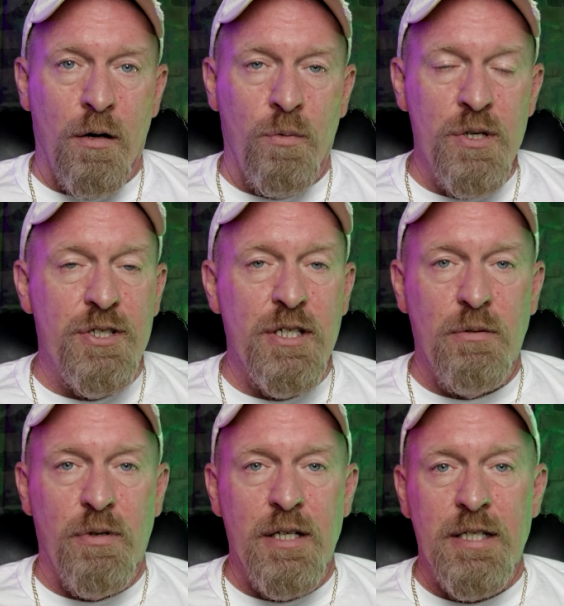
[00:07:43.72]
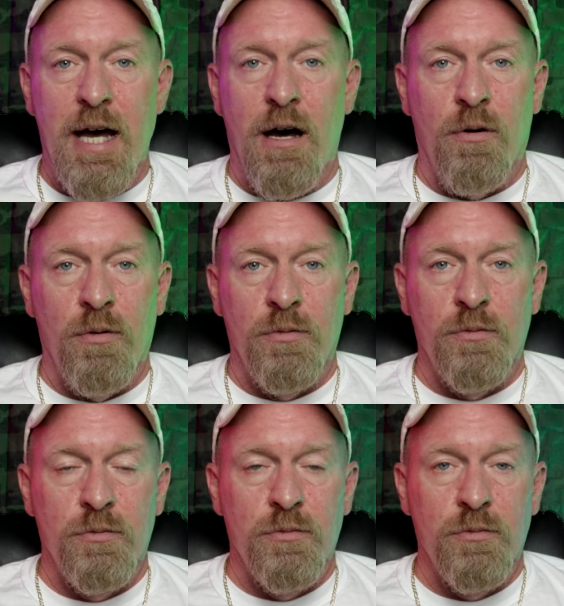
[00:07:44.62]
We see right now,
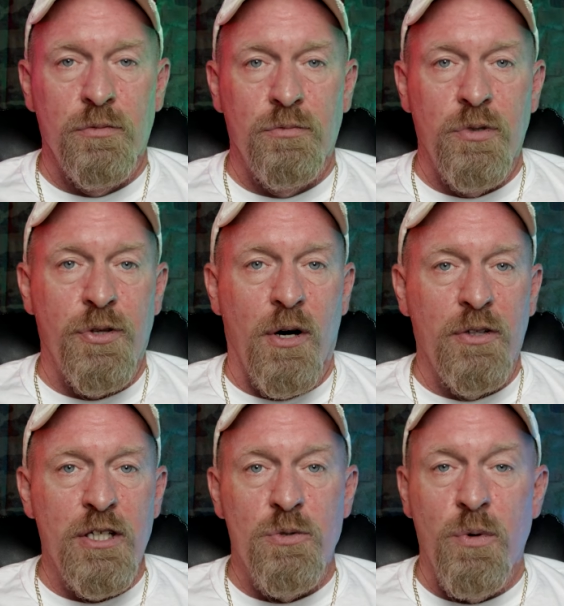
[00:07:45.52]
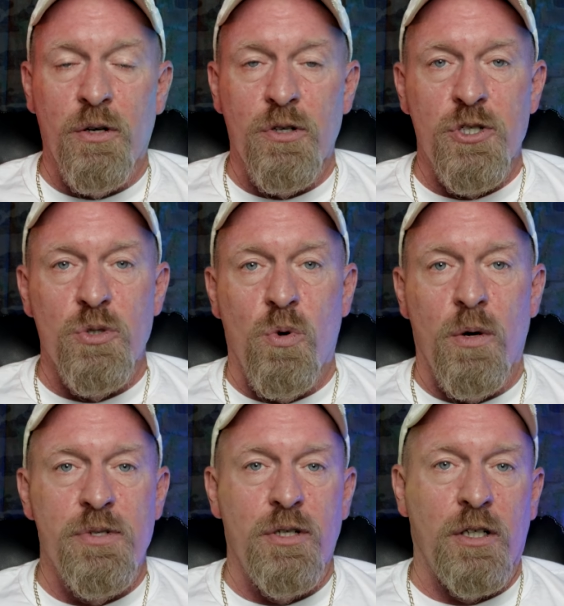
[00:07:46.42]
with all these winter
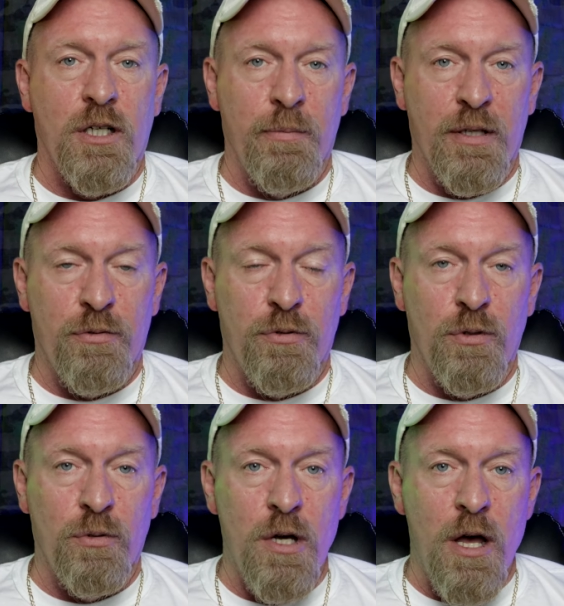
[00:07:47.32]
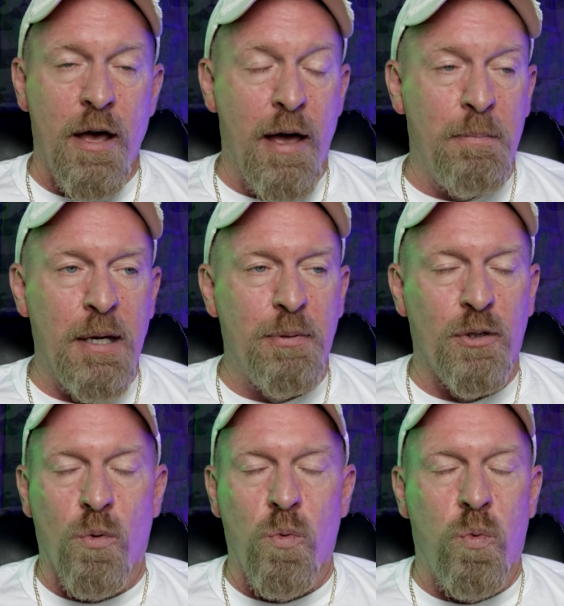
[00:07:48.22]
storms that are coming through, and people
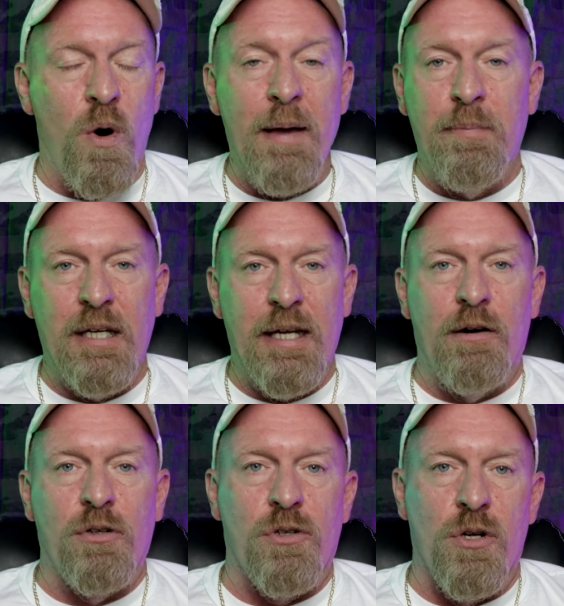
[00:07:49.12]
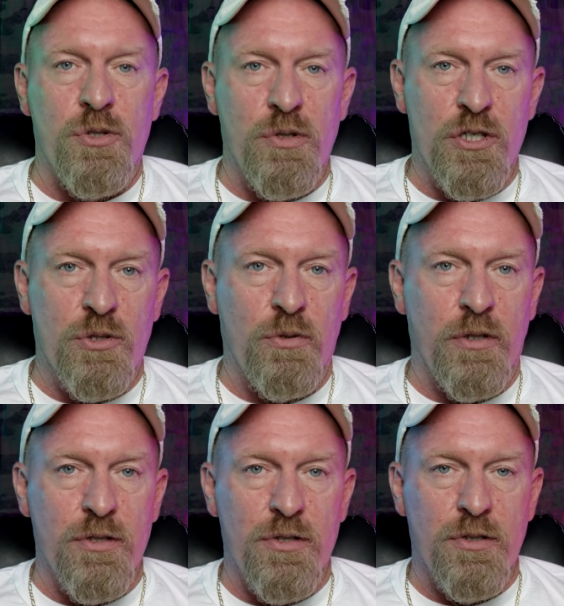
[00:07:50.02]
are wiping out grocery
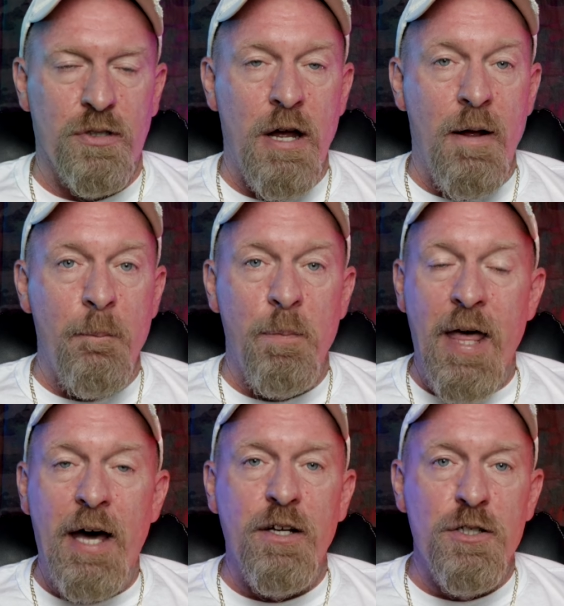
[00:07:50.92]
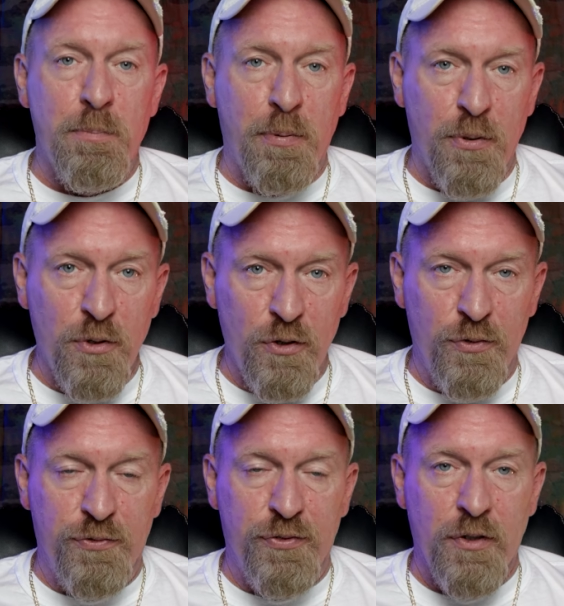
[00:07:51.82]
stores, that is
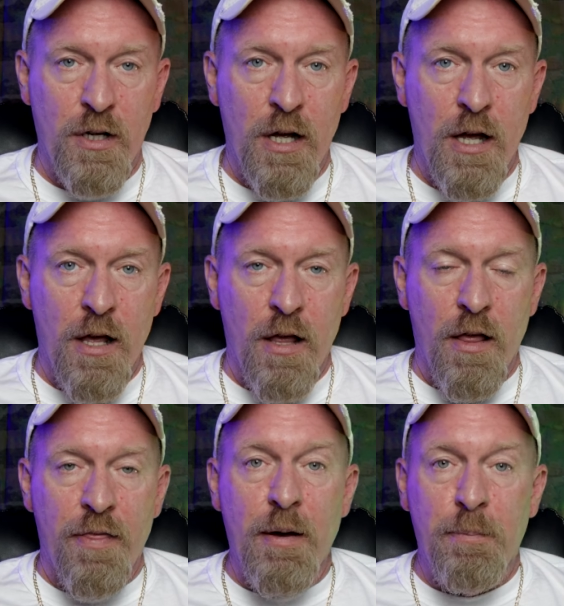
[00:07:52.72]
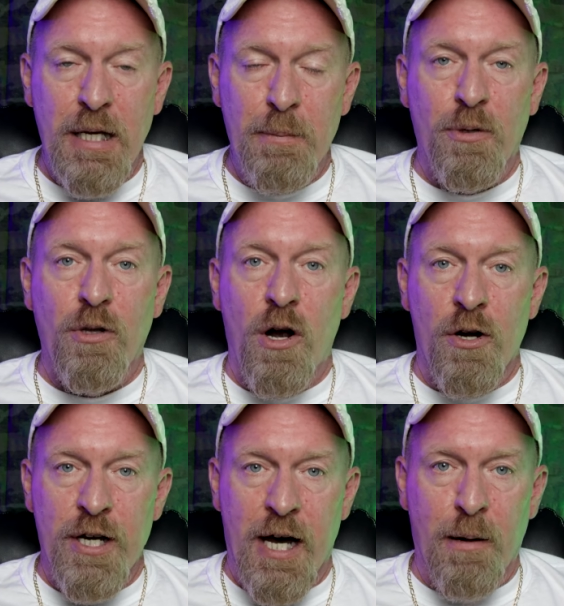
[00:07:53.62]
proof that people
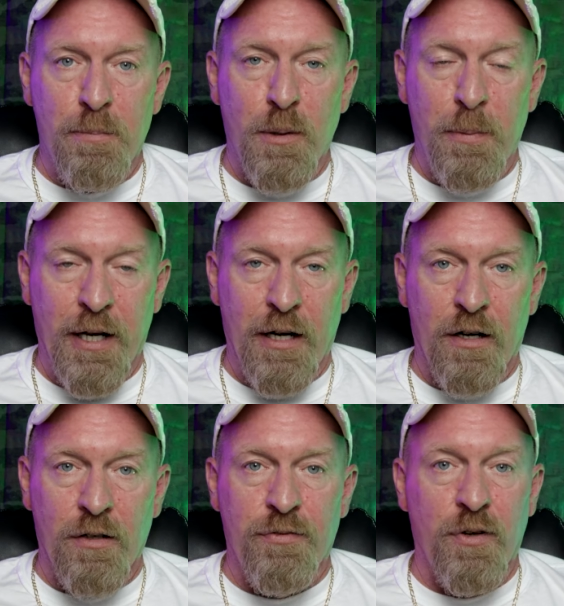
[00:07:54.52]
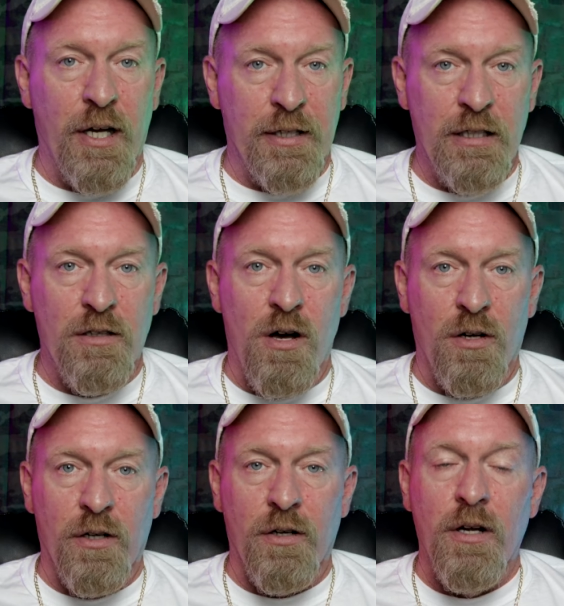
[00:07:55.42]
are not prepared for any
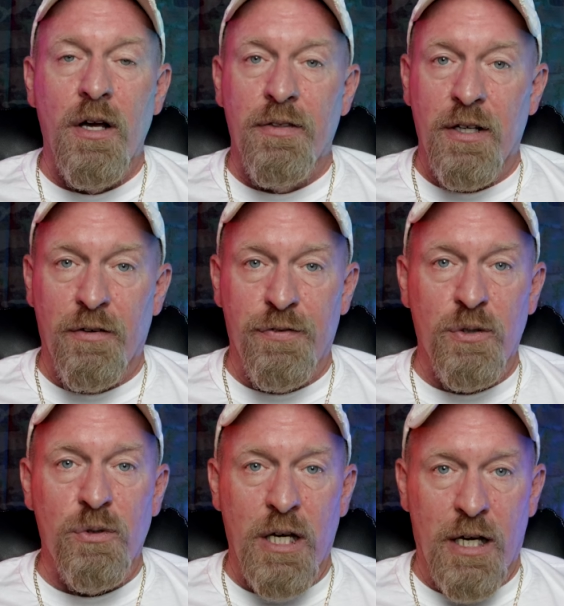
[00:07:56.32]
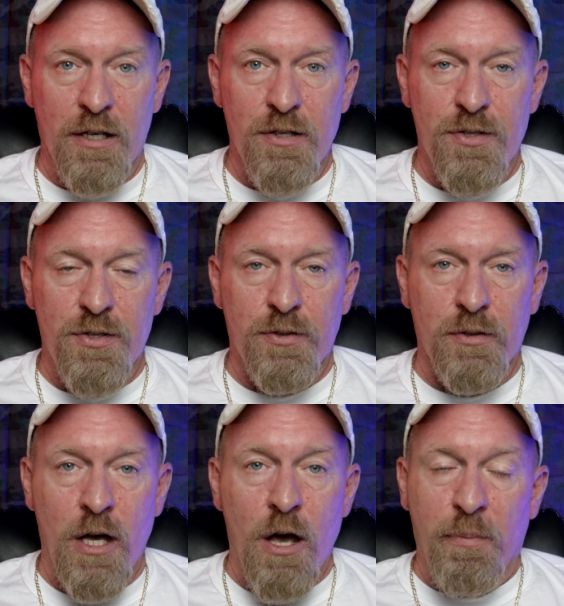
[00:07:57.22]
longer than a few days.
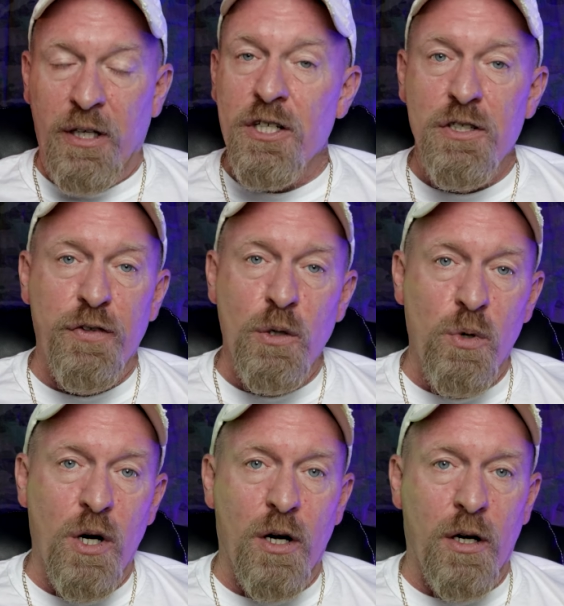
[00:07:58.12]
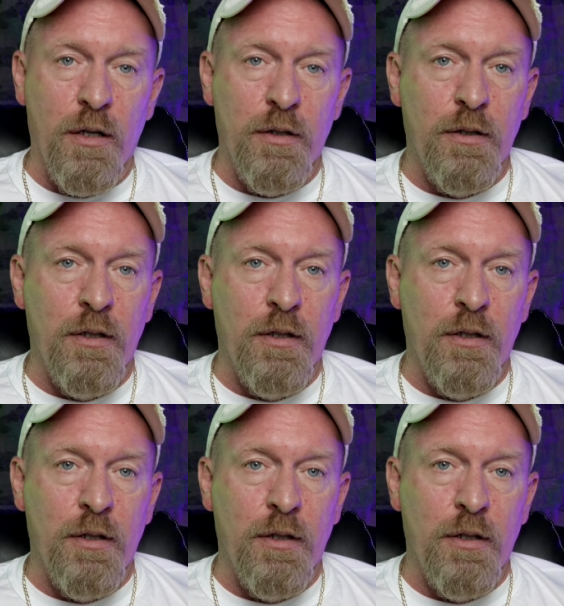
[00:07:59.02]
Because if you were,